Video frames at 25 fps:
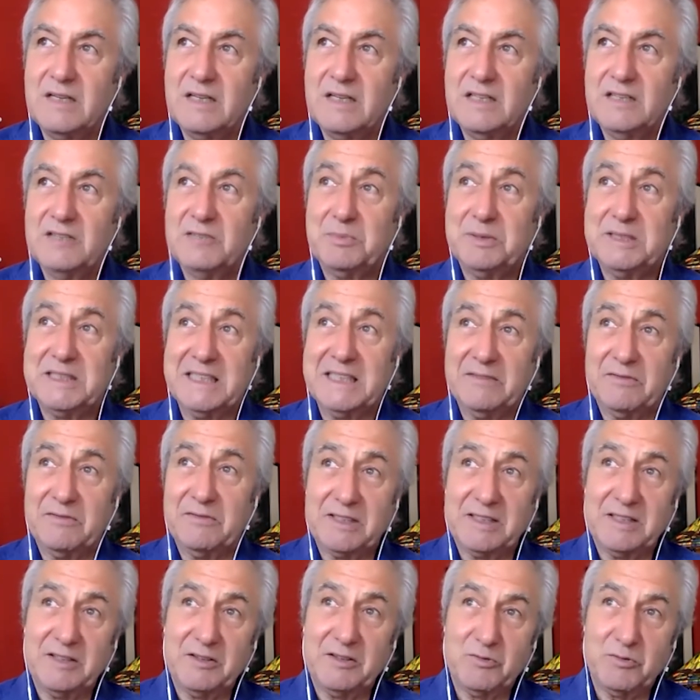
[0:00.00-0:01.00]

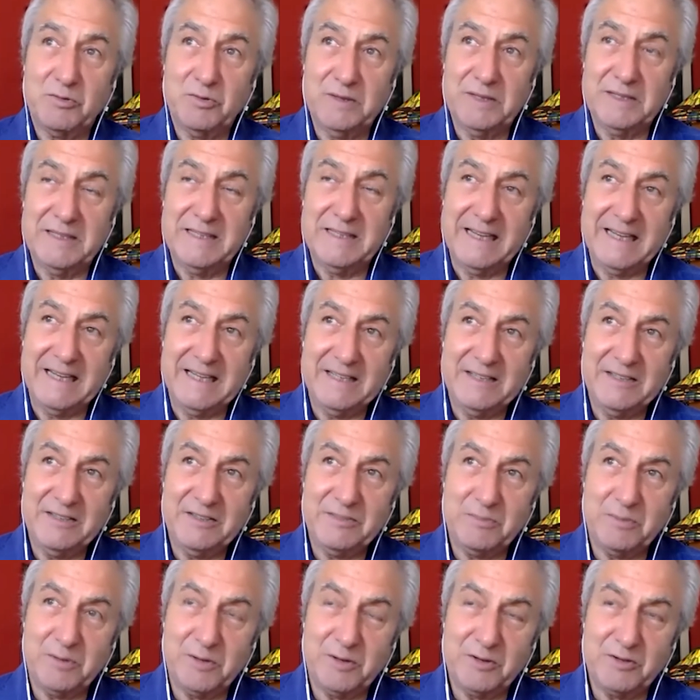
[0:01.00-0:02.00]
specifically through the days
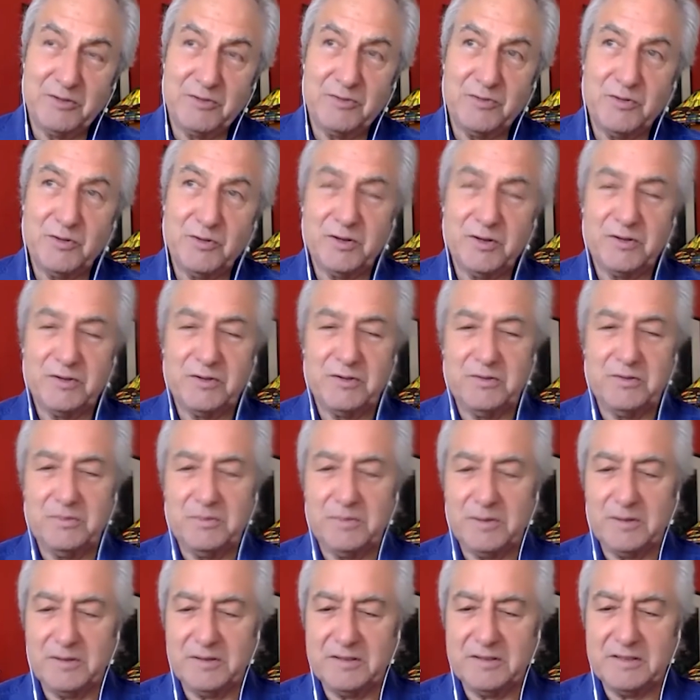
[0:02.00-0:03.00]
March 4th to
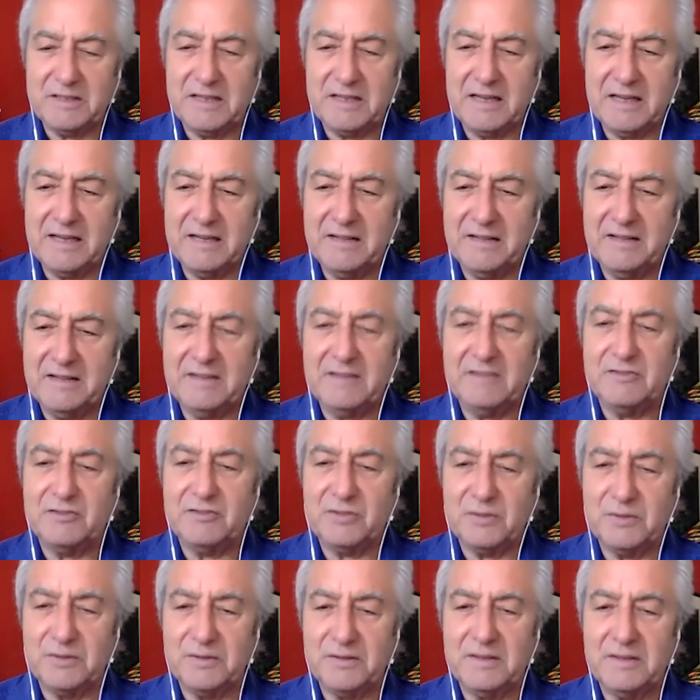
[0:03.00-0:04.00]
March 9th,
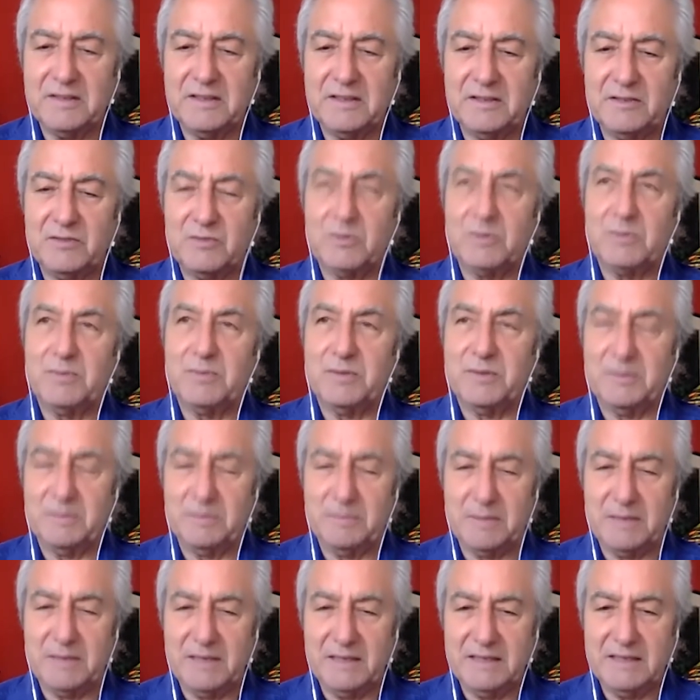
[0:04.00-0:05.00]
certain things were put in
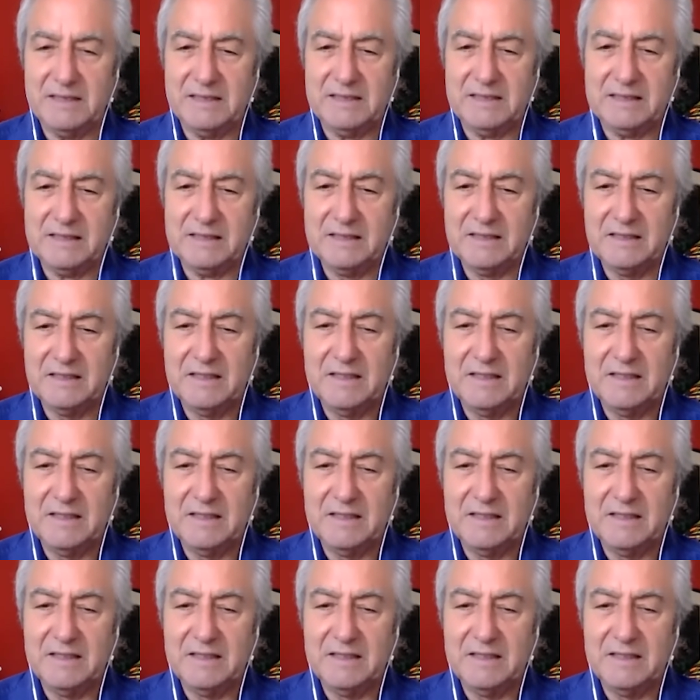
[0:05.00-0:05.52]
place